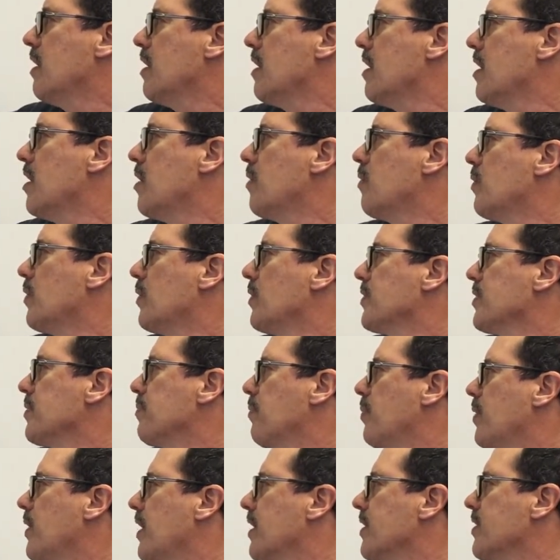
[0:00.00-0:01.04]
equals
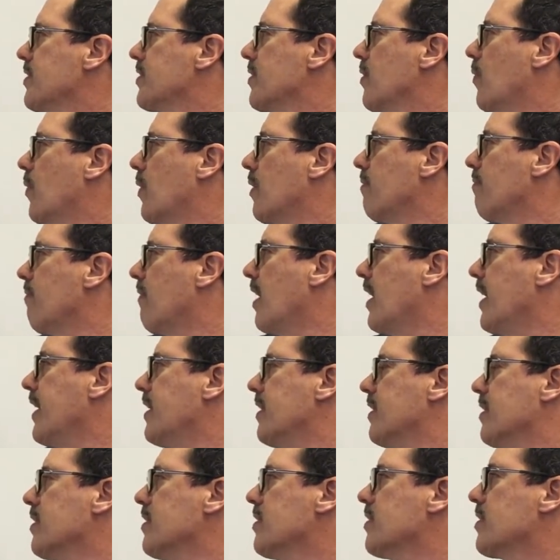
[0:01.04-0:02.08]
plus or
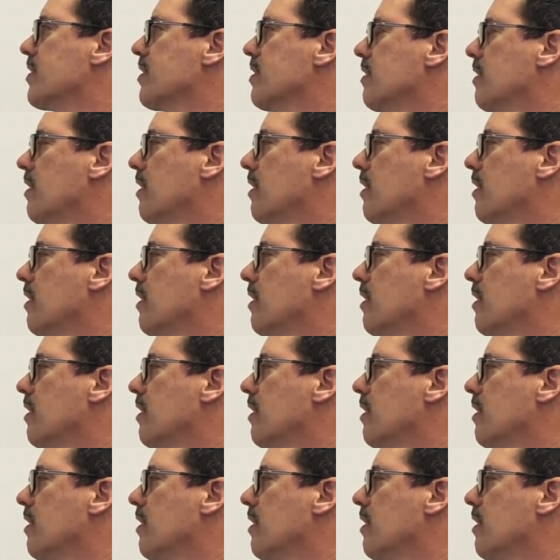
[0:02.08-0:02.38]
minus.